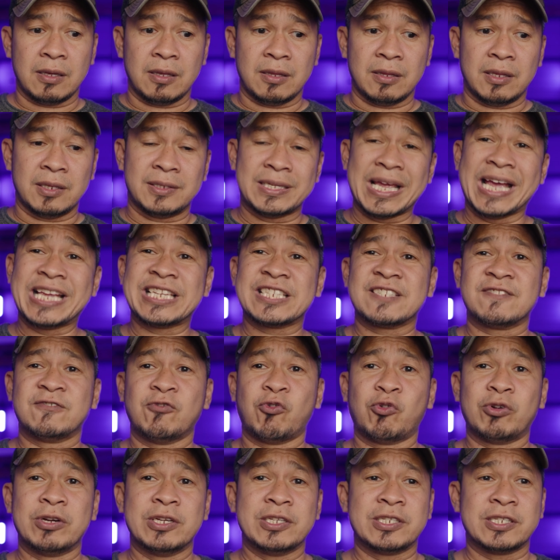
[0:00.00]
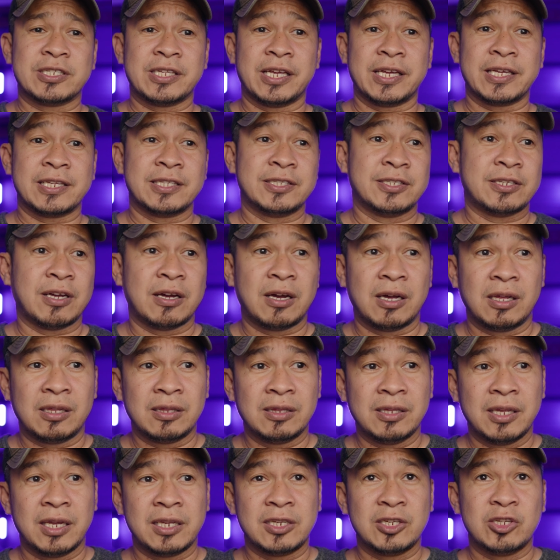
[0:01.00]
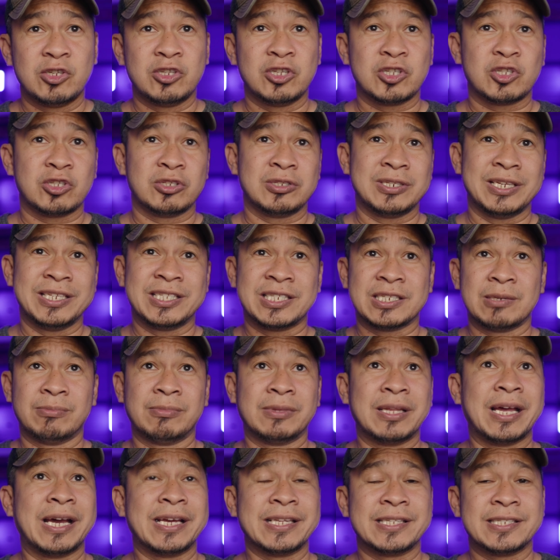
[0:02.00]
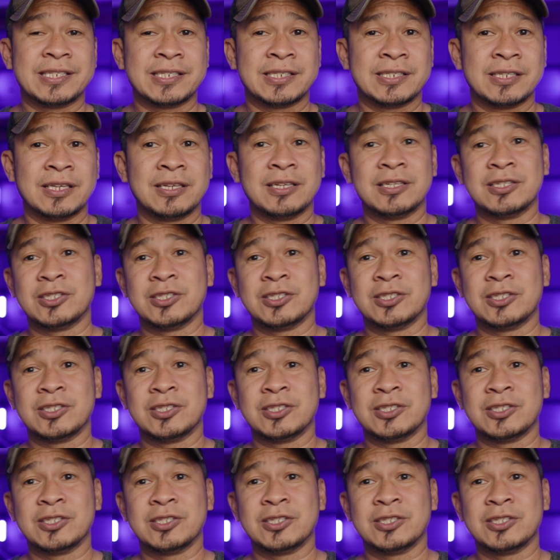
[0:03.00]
the dance floor is like dull, and you just need some lights.